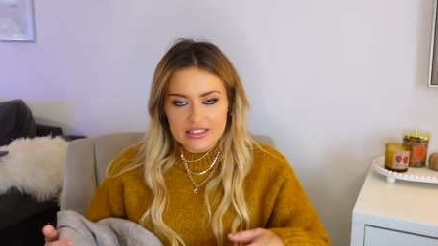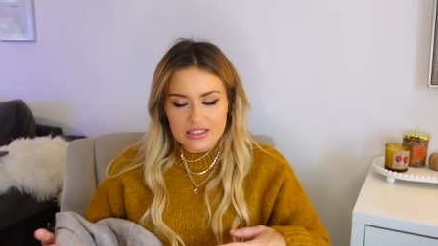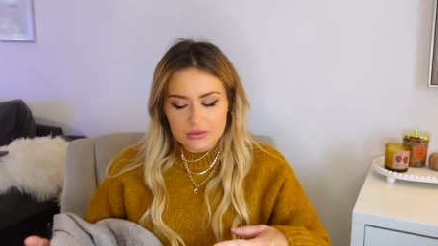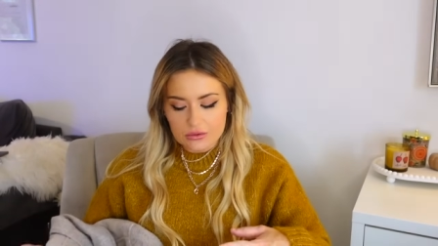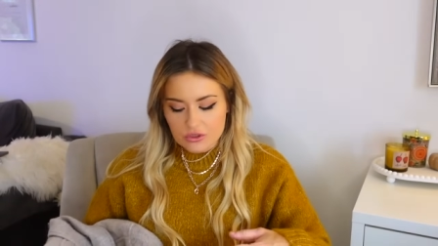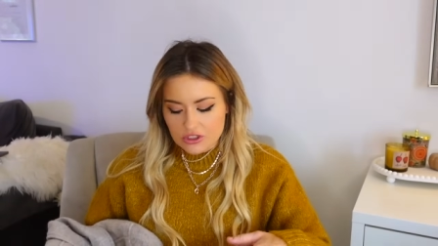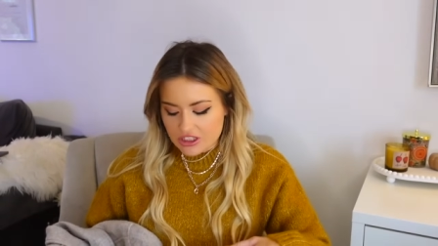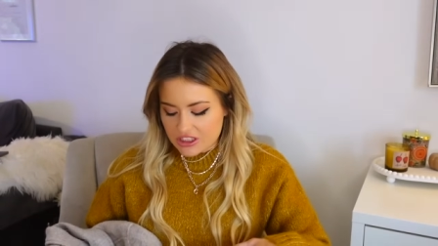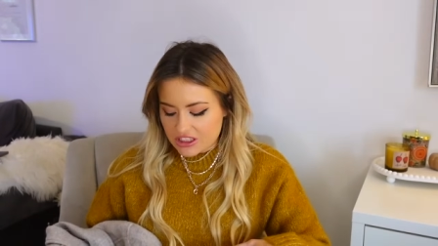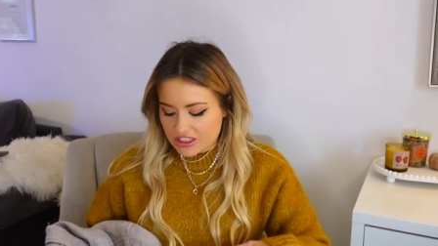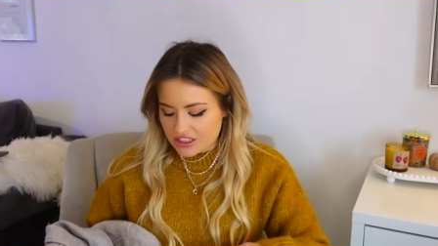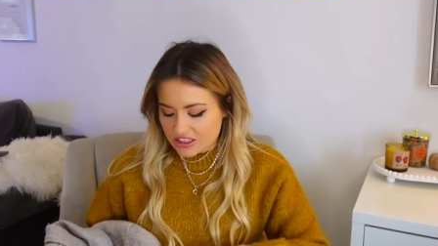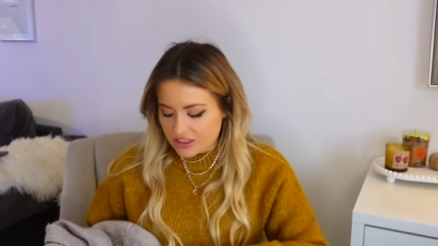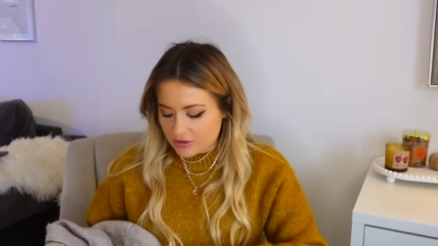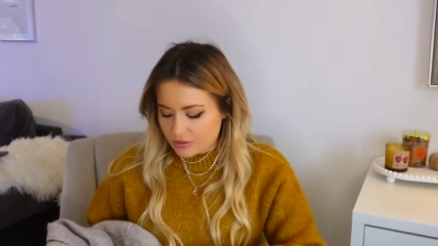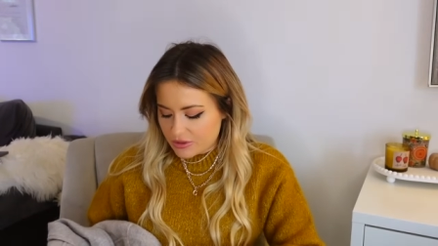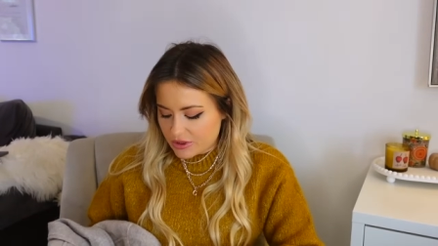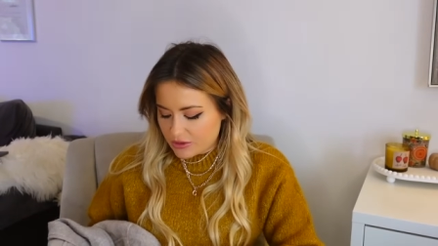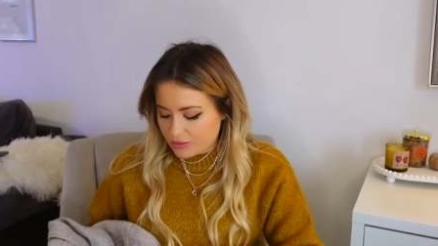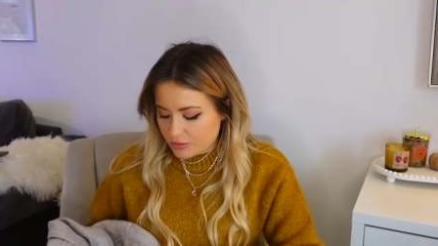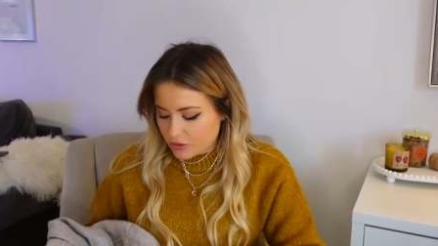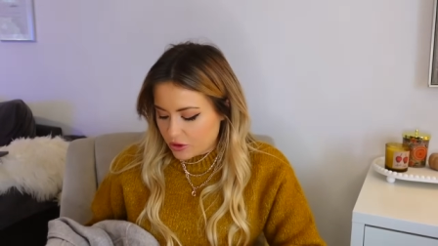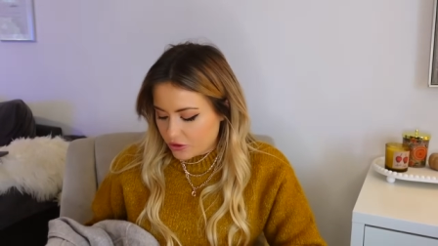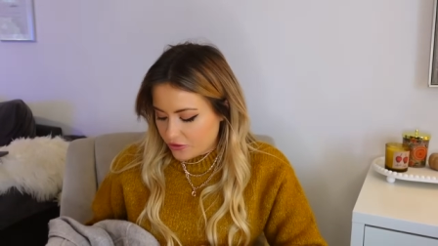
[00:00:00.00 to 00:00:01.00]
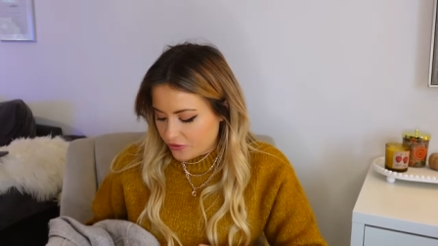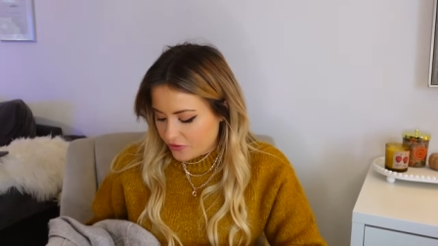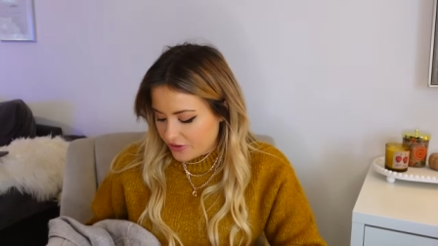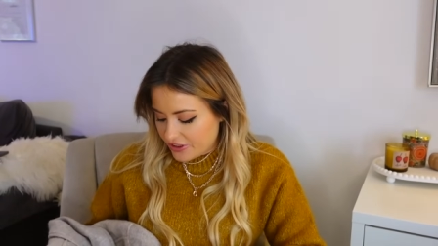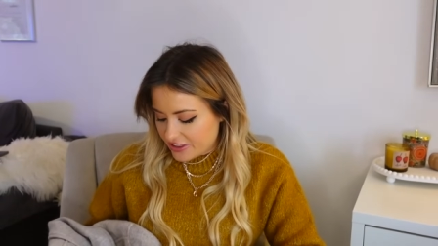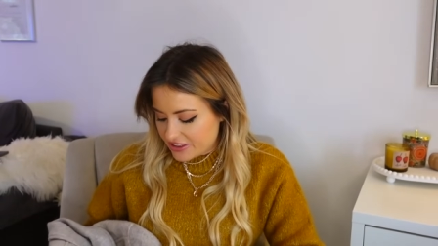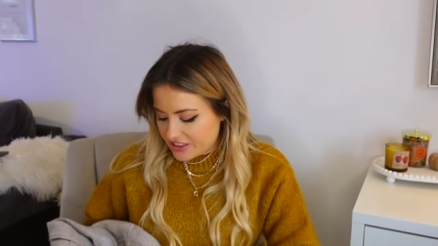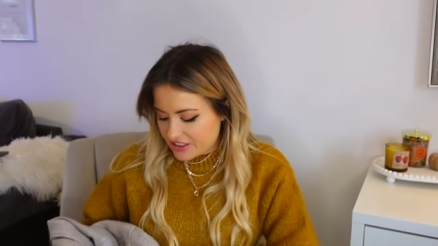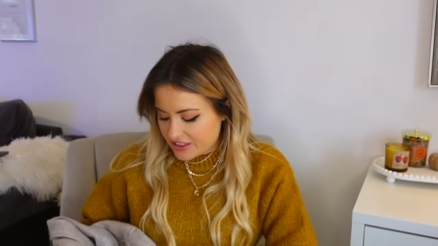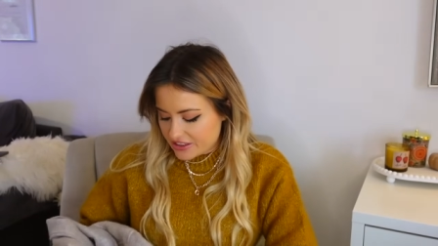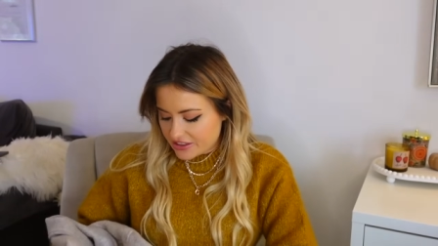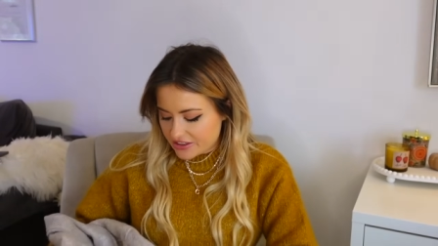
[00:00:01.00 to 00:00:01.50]
I wanted it to be more
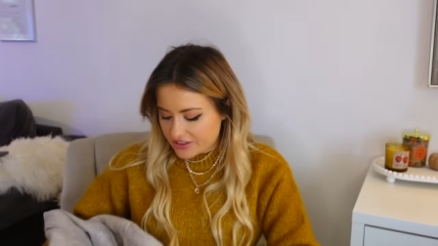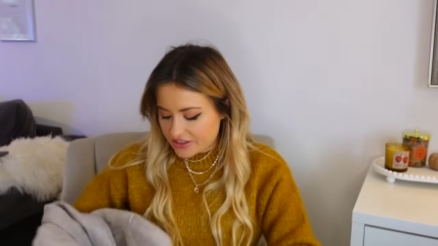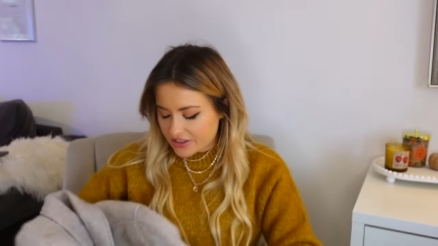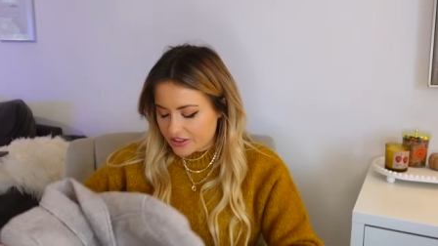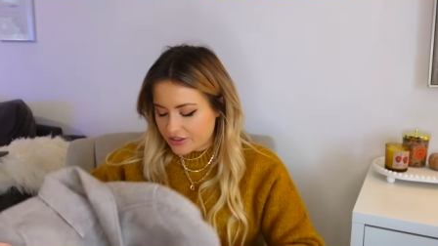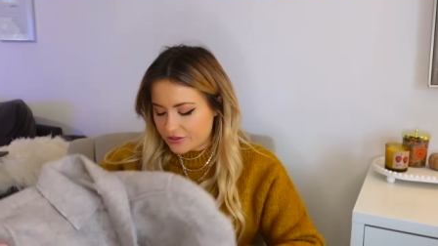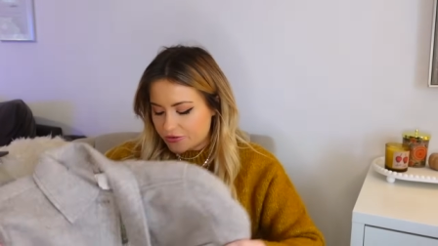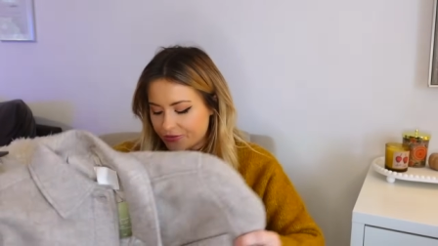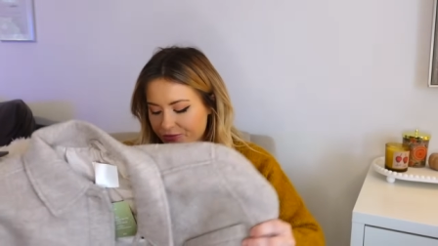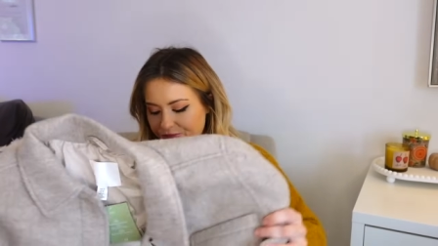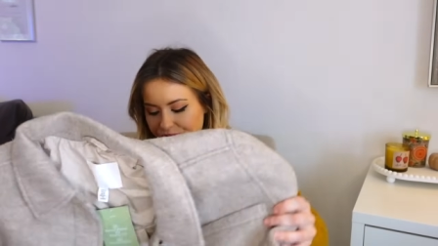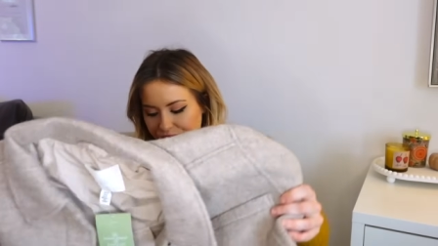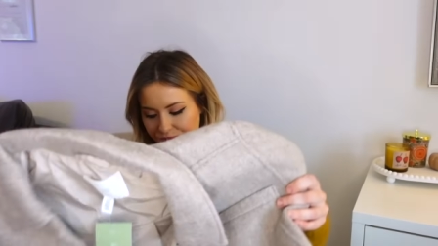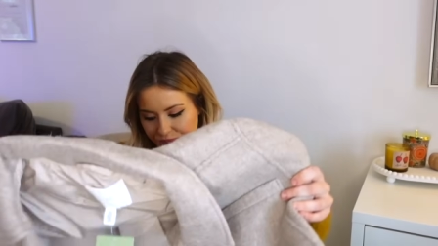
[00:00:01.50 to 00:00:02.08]
fitted, so